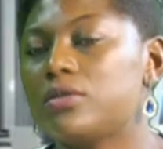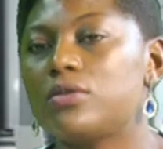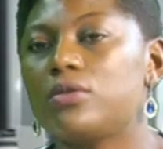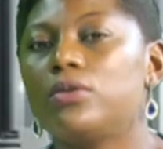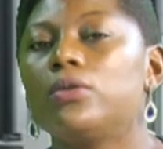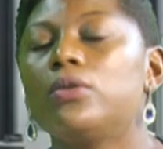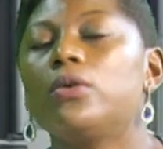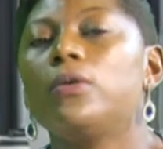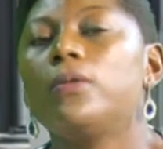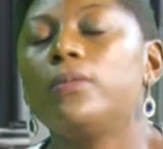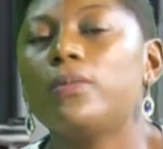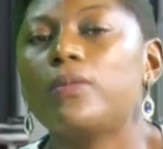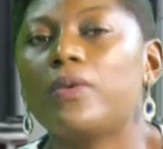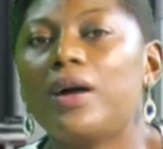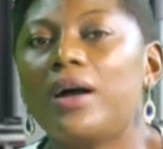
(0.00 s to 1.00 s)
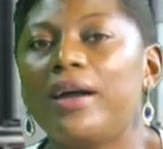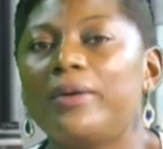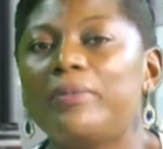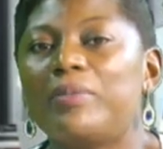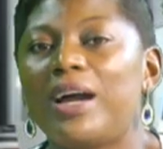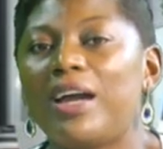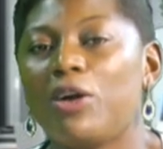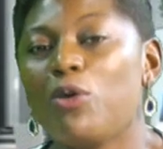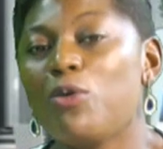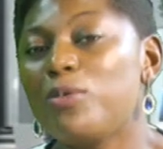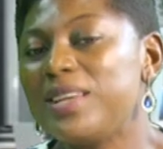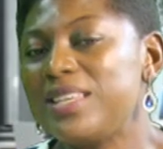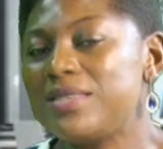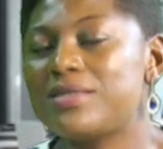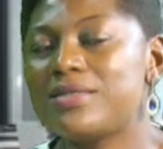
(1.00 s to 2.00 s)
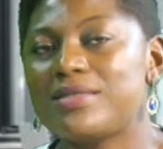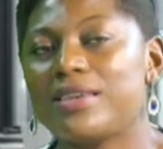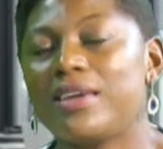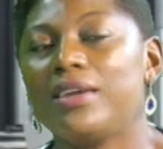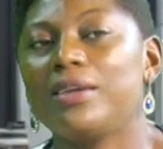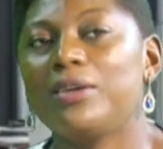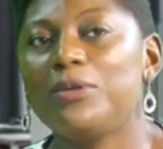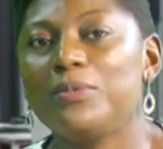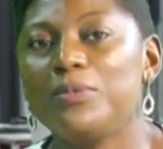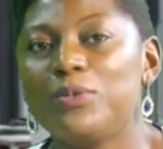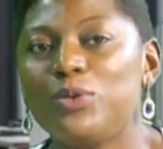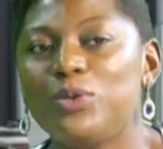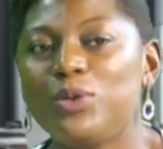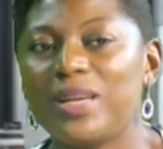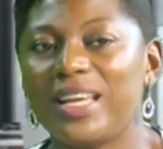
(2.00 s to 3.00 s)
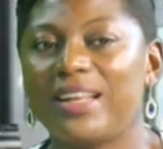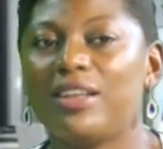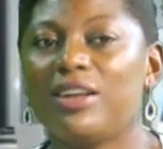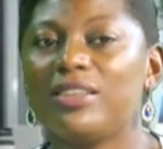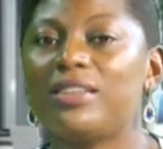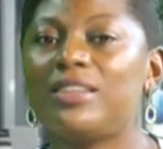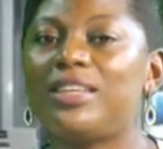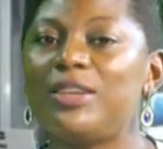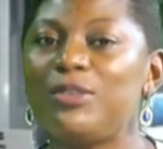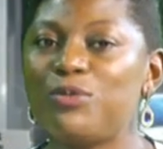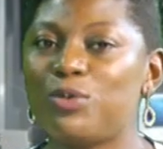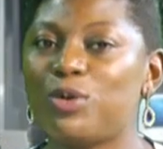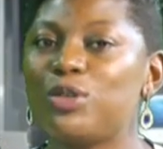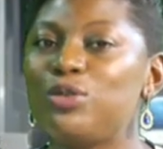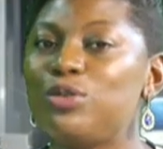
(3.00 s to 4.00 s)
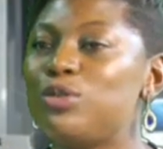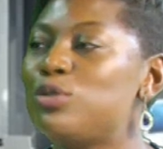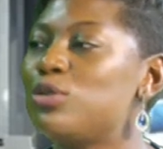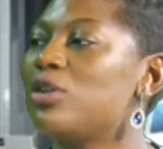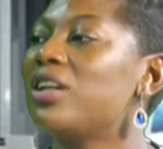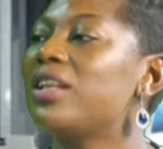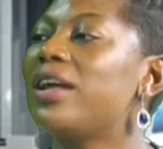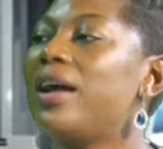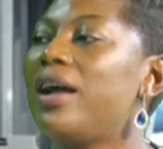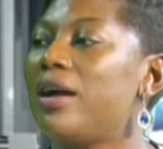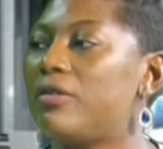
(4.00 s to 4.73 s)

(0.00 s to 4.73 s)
You know, I always say you cannot give what you do not have.